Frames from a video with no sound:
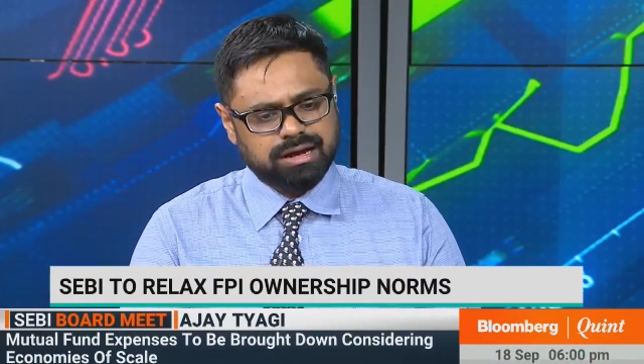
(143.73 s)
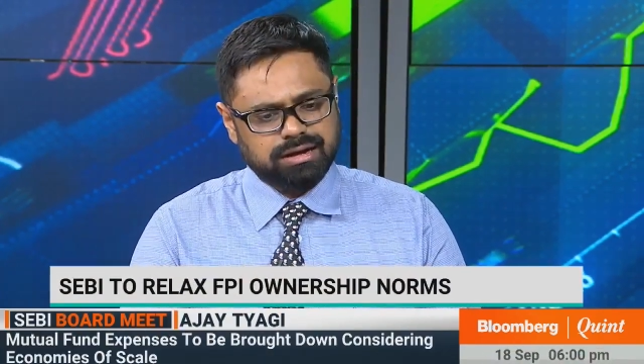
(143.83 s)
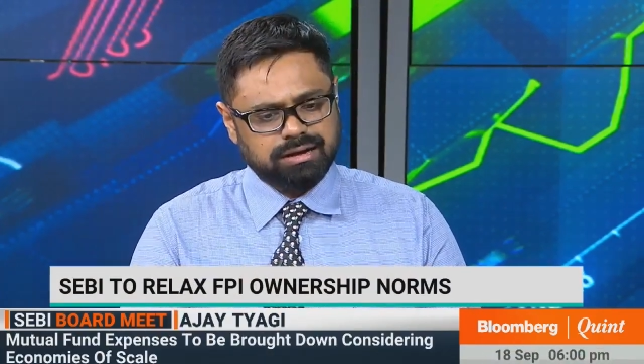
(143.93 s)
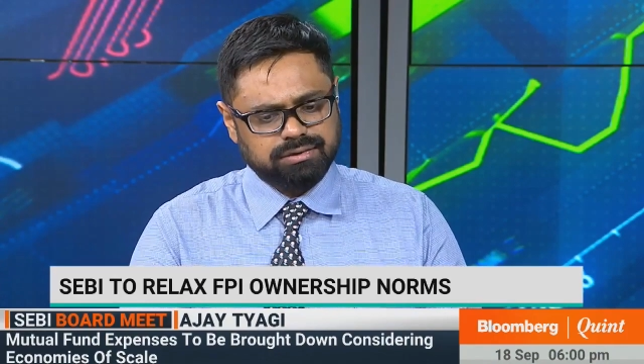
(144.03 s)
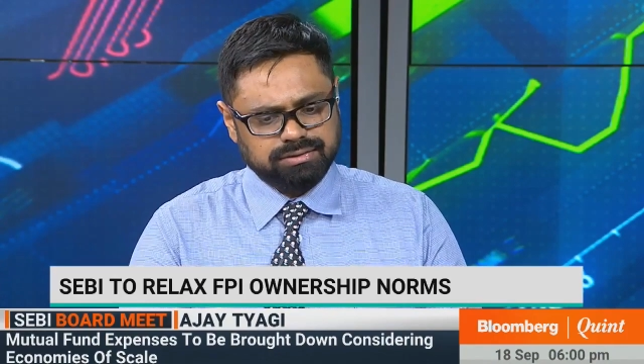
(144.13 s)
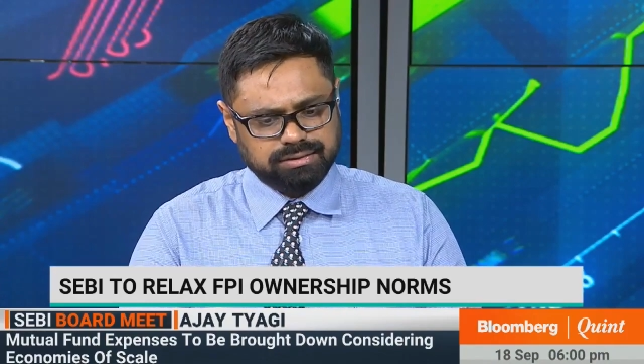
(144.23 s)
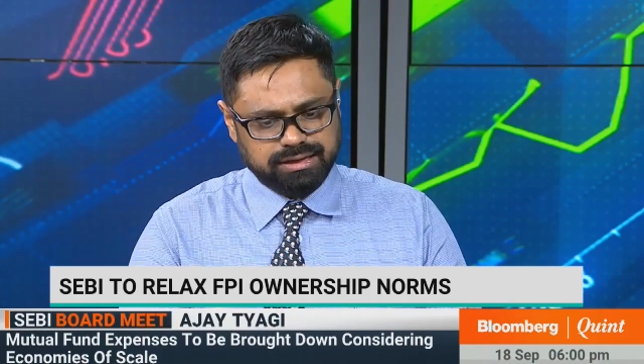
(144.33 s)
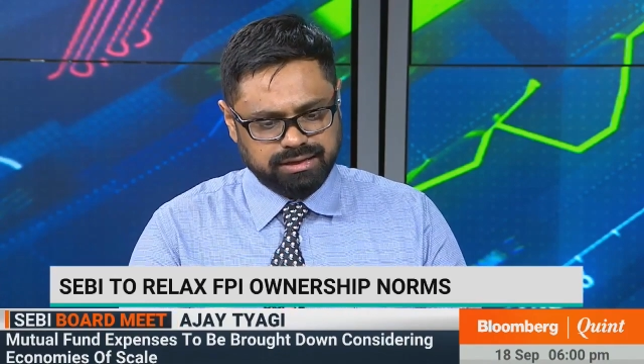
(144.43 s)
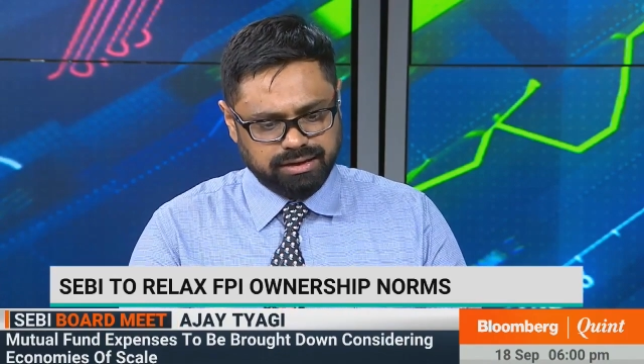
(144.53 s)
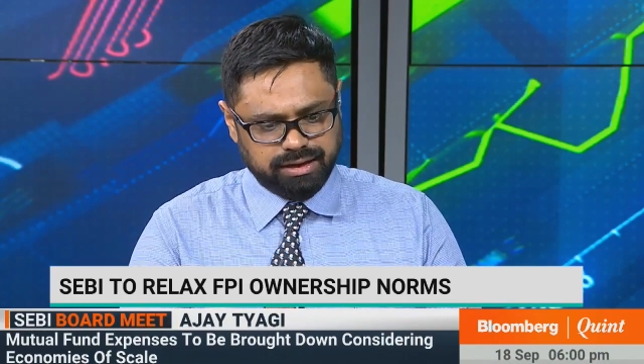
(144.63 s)

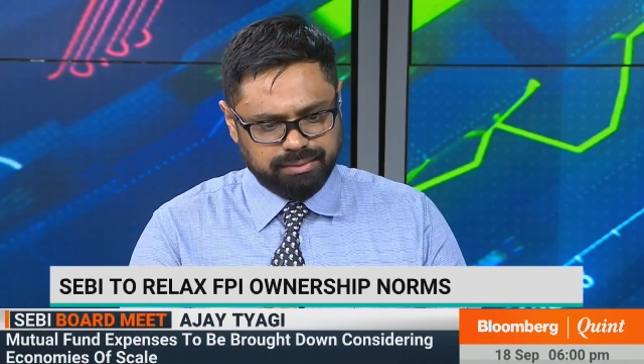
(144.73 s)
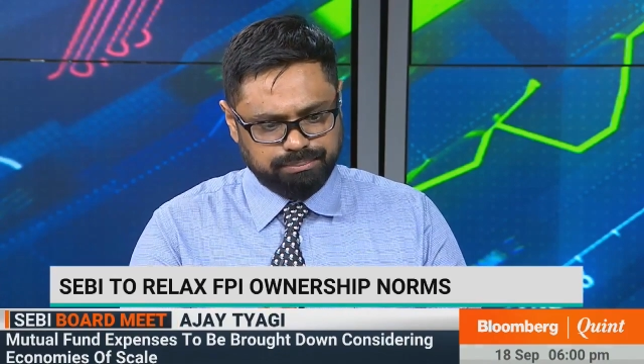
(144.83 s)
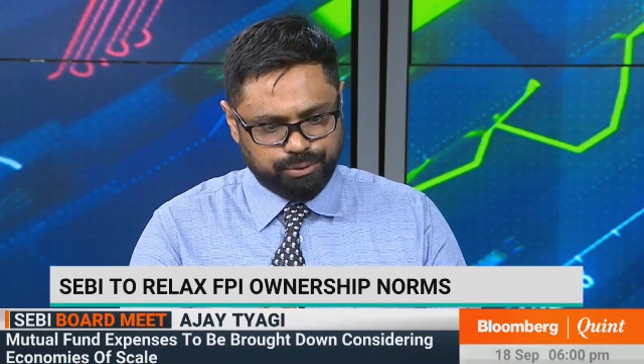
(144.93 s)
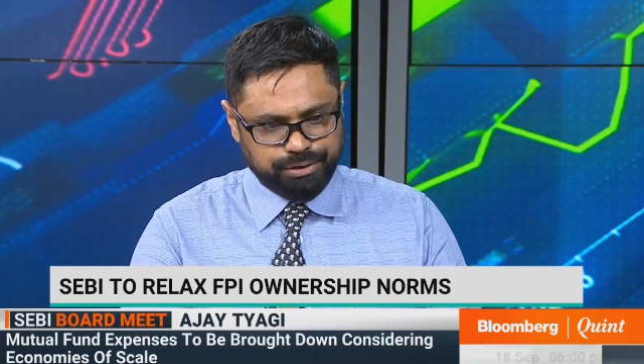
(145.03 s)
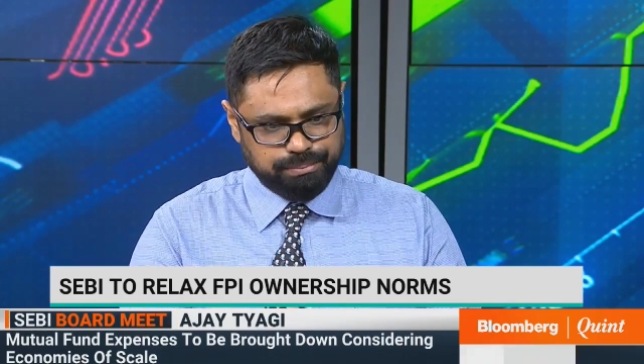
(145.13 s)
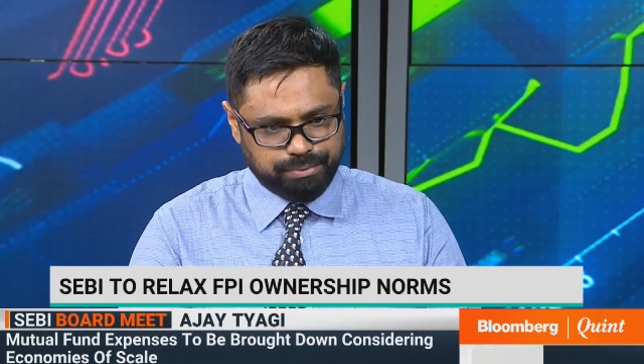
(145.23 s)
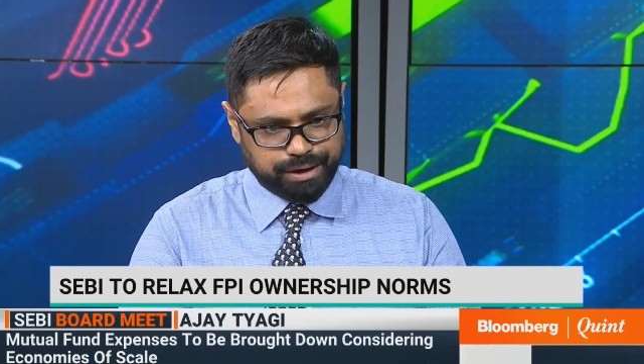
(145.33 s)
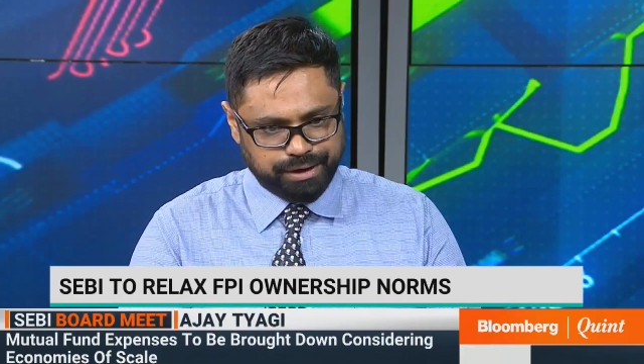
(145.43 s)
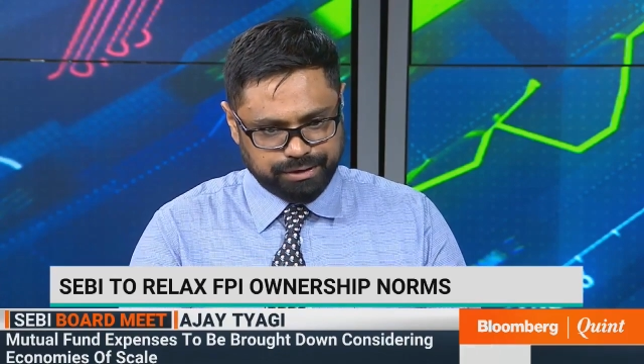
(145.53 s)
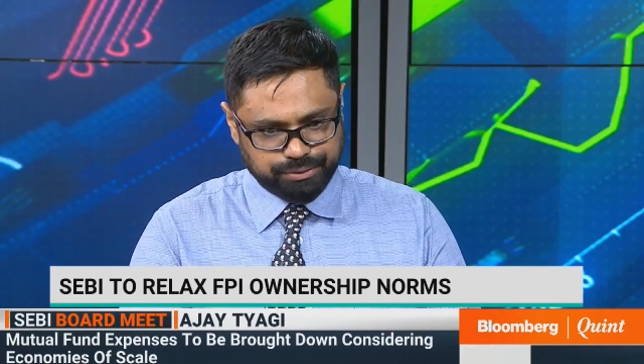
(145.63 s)
The important
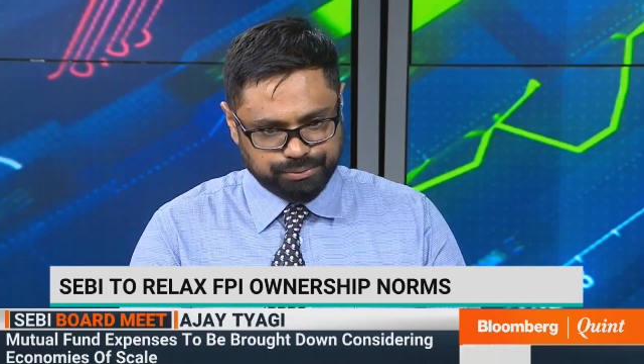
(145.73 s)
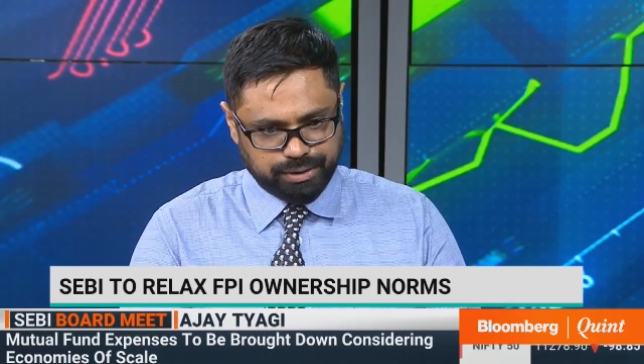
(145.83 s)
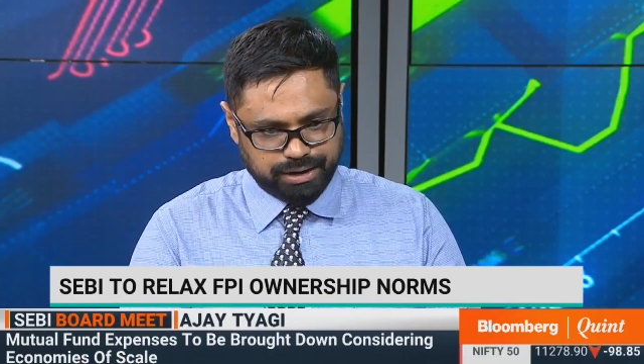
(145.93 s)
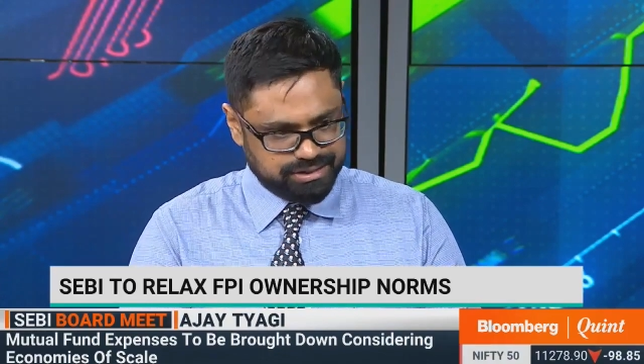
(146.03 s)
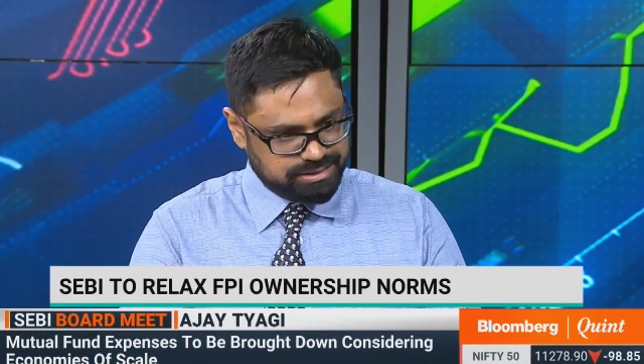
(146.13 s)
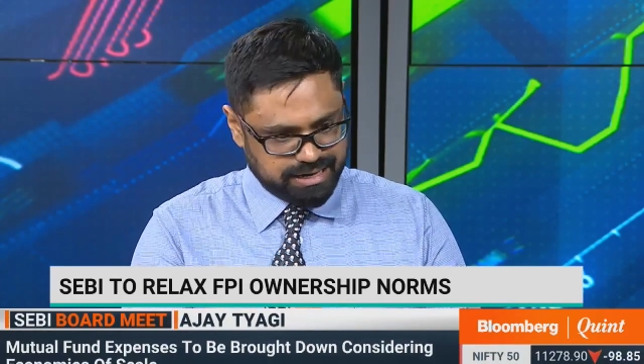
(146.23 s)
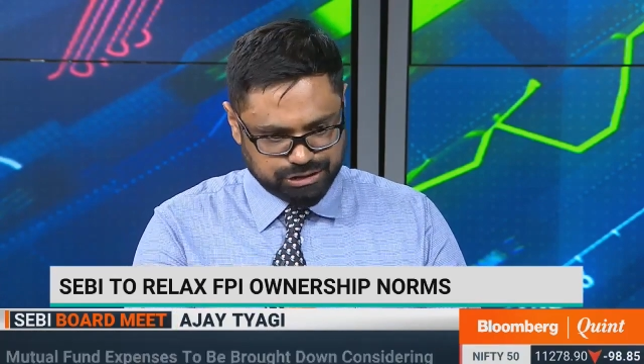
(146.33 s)
part to understand,